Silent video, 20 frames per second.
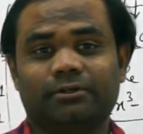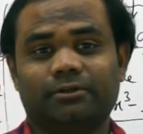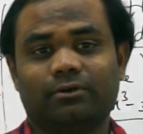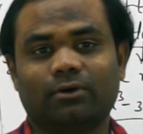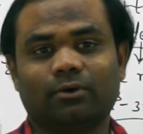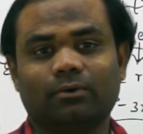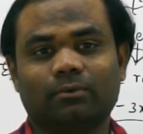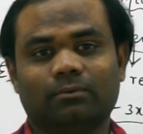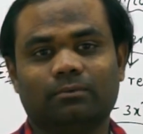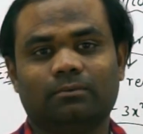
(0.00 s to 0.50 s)

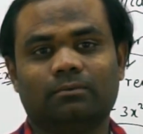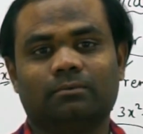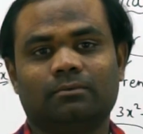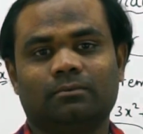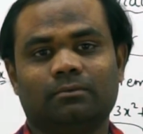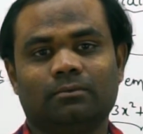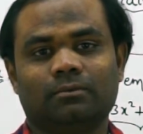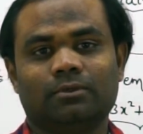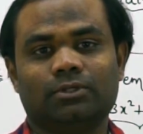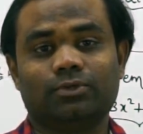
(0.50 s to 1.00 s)
true
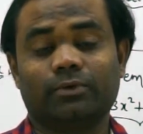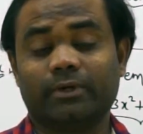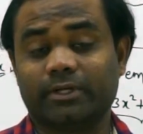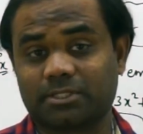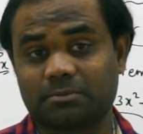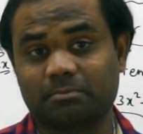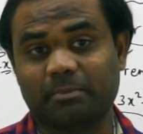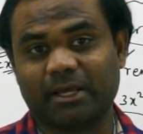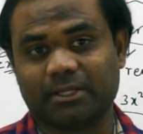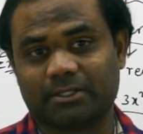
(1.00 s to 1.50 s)
to
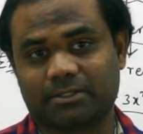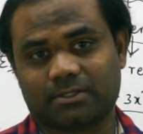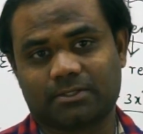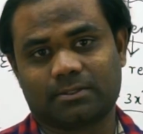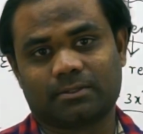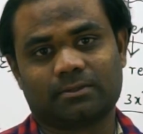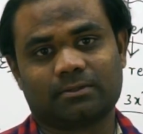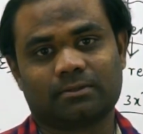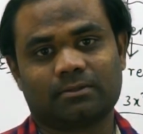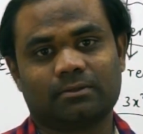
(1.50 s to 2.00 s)
its best.